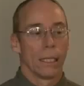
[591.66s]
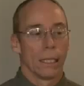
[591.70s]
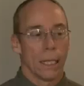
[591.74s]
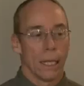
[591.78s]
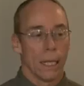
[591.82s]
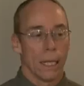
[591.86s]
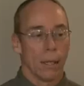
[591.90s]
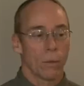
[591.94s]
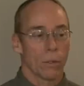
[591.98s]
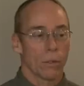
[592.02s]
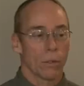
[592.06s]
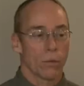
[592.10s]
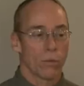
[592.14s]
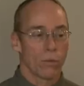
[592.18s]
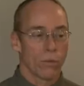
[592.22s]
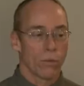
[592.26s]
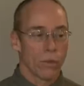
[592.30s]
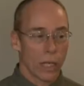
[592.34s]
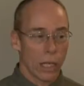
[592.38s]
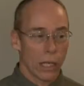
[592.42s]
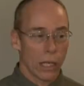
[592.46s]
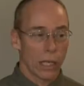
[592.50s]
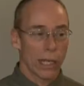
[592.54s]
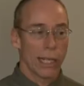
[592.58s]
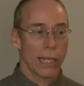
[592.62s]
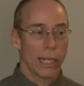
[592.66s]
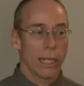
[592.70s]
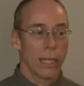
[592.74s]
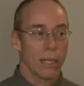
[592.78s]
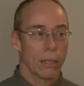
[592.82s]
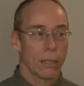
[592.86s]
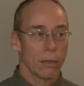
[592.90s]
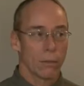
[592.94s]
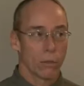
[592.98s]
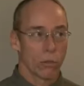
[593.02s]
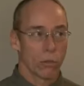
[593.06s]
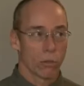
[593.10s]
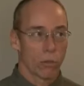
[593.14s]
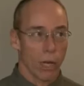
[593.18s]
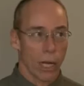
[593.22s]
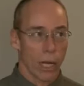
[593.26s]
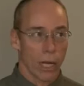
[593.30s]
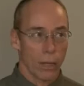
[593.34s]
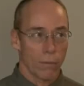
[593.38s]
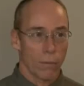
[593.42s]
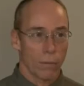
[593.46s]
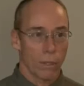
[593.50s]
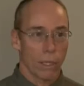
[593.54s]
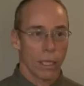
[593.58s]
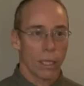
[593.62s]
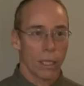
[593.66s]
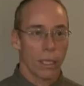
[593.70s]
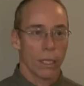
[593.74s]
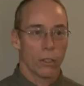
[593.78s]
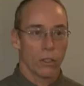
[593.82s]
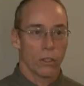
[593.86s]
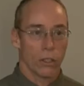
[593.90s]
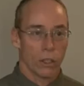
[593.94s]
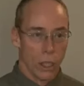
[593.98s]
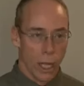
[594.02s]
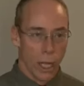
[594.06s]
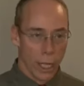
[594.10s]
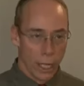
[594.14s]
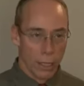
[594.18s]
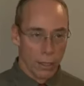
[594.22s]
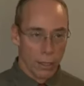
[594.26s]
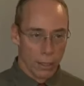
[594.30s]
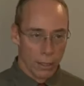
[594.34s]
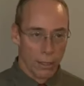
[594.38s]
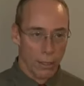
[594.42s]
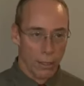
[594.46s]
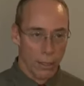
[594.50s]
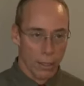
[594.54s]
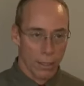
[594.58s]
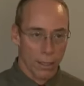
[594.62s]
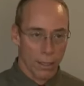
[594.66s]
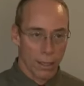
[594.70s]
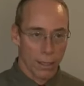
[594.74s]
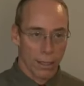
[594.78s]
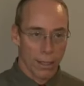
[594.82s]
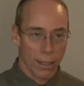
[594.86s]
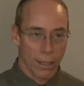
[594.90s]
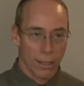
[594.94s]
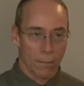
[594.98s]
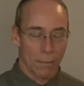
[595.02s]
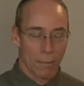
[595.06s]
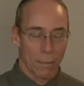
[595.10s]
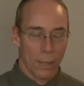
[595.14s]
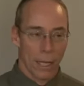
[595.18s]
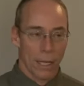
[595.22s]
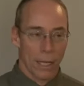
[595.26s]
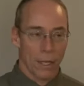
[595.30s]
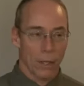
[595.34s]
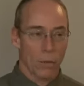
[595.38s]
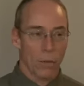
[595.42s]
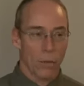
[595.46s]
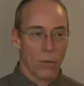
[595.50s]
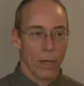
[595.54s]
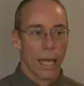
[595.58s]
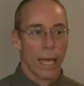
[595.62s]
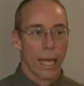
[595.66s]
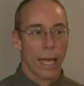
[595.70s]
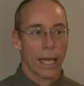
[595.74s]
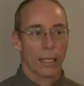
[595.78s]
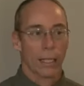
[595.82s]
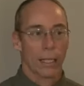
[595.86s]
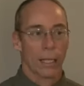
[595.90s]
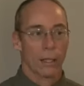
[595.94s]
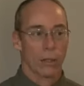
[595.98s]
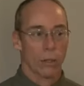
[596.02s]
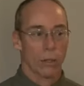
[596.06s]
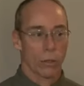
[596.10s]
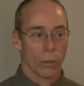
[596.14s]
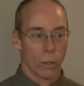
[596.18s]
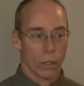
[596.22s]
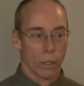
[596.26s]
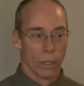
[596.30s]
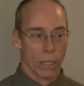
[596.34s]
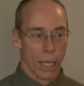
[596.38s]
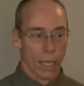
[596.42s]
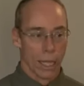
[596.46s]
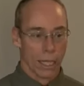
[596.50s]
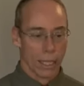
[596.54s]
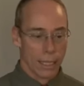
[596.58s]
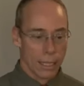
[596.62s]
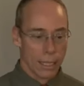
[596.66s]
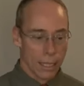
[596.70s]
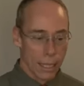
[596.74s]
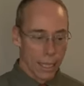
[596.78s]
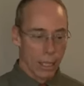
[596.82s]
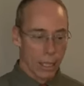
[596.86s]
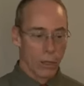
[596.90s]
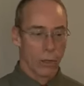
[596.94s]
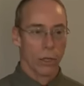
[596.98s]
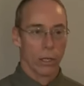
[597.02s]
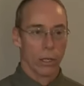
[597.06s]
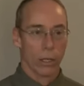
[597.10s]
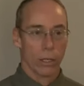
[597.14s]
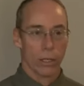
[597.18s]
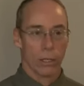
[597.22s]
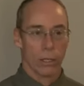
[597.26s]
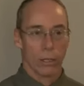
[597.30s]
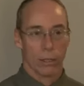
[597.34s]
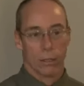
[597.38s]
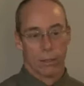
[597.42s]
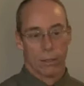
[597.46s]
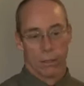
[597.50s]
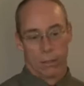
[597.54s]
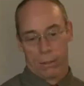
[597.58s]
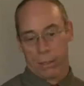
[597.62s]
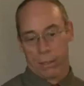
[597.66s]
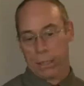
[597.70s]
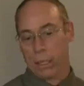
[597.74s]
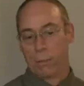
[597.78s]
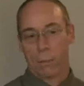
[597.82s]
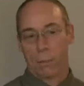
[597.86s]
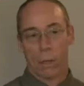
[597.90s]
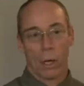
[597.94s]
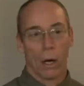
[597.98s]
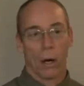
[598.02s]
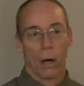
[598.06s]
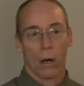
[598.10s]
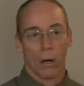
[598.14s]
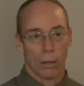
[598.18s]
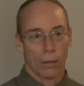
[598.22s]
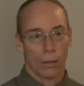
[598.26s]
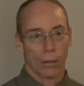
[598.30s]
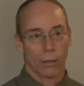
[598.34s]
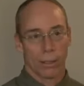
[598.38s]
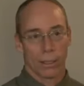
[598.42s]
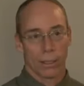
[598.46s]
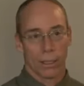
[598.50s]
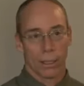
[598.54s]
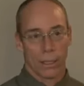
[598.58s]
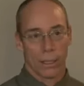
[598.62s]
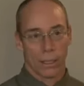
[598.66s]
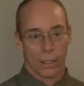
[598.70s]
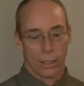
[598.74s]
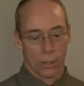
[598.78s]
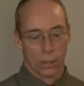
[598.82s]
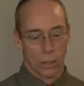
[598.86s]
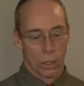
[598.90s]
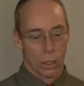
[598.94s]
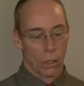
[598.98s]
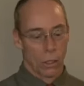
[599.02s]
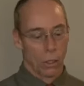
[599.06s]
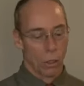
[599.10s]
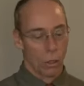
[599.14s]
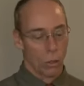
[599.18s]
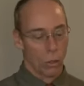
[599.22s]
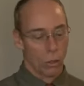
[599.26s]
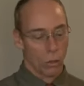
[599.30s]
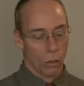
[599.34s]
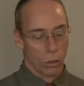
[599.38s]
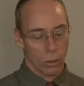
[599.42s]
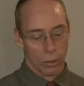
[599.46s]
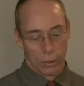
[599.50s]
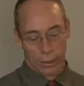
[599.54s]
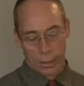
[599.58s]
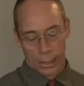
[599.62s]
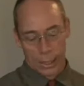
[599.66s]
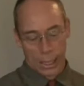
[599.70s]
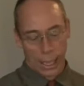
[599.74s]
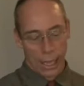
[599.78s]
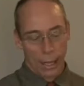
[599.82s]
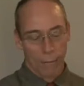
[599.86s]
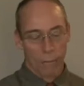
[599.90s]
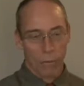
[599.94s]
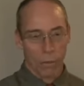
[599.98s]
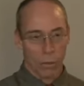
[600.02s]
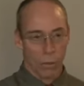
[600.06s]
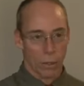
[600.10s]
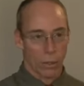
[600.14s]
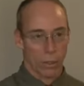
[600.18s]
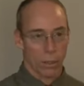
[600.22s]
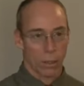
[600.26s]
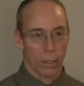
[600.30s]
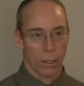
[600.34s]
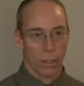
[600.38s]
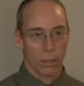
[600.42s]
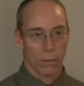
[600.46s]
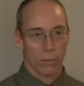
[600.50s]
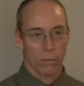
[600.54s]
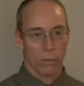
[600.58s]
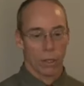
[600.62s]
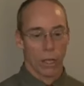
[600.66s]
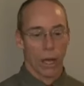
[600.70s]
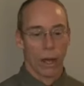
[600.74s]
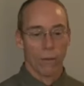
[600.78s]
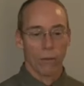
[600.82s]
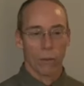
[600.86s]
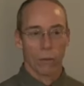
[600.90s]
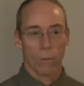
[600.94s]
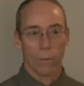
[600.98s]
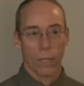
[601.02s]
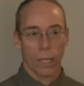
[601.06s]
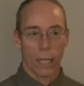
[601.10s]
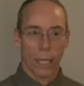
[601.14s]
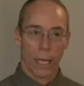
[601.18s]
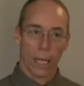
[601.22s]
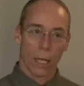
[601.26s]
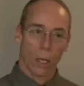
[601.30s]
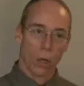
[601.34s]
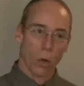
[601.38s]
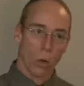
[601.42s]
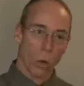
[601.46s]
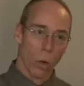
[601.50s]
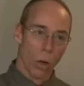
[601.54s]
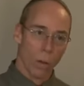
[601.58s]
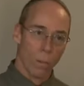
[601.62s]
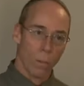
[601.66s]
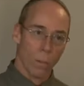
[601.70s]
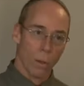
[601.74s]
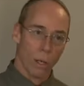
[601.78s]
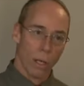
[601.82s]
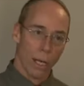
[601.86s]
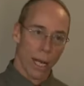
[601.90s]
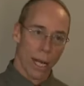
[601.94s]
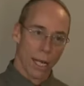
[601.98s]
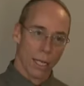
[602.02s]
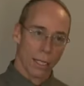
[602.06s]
he was very gravely shaken by the fact that there was a secret cabal or a whole level of government and corporate